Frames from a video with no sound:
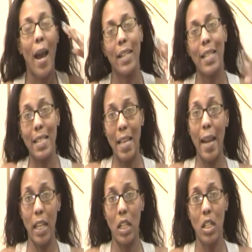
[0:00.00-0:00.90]
I
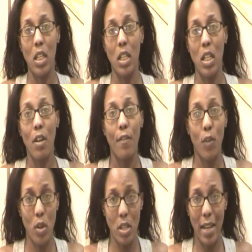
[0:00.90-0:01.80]
decided
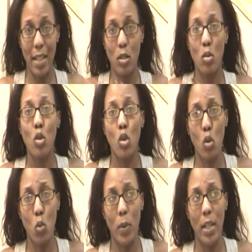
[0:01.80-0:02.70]
for the next
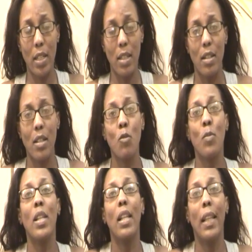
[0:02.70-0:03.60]
two weeks
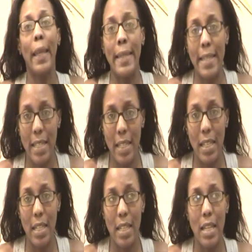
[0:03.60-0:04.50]
to be lazy.